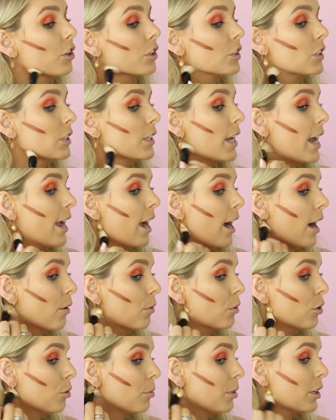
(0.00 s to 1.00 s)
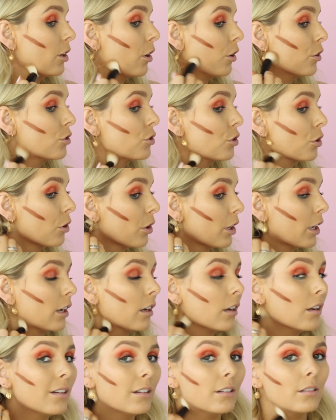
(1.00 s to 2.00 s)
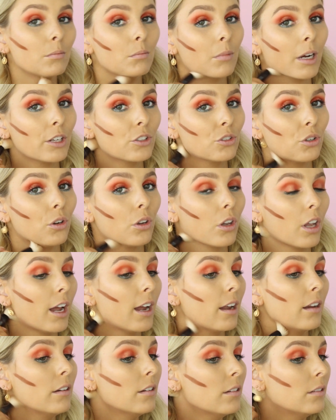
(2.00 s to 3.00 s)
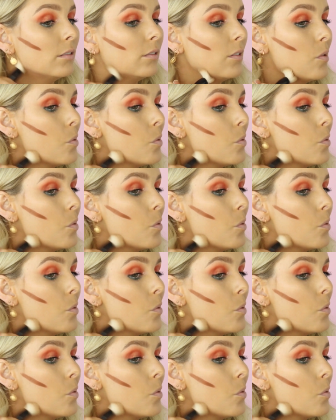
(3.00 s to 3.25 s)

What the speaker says: So today I will be contouring my jawline.